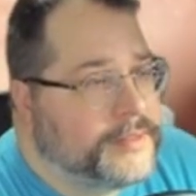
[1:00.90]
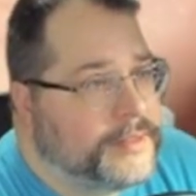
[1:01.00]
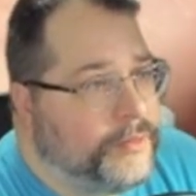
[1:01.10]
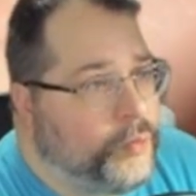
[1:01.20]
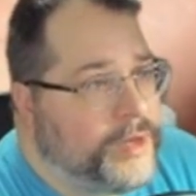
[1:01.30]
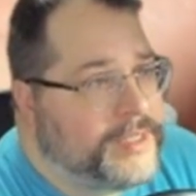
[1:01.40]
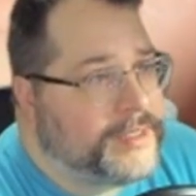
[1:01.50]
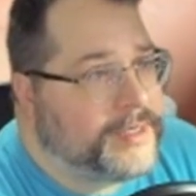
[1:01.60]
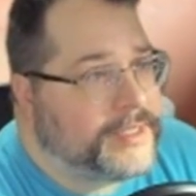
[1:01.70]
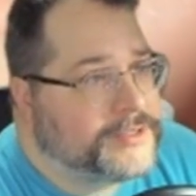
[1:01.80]

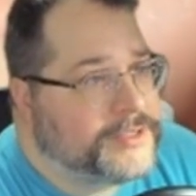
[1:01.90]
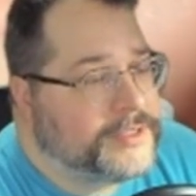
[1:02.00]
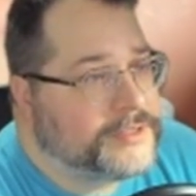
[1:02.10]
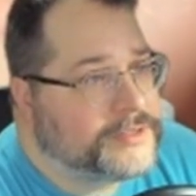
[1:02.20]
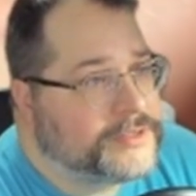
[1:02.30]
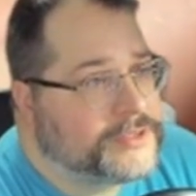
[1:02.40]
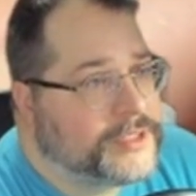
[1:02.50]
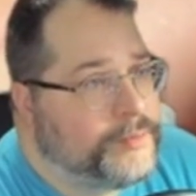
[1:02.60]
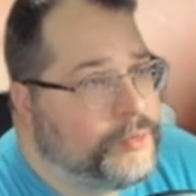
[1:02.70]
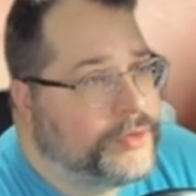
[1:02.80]
Weakened as he is, the
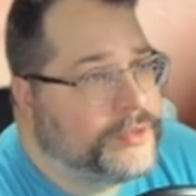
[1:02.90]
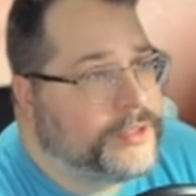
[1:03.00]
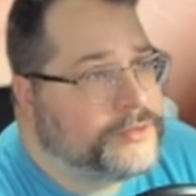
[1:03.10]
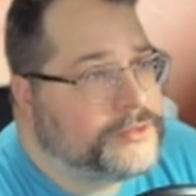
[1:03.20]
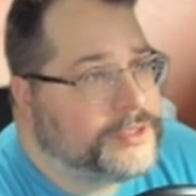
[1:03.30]
cyborg knows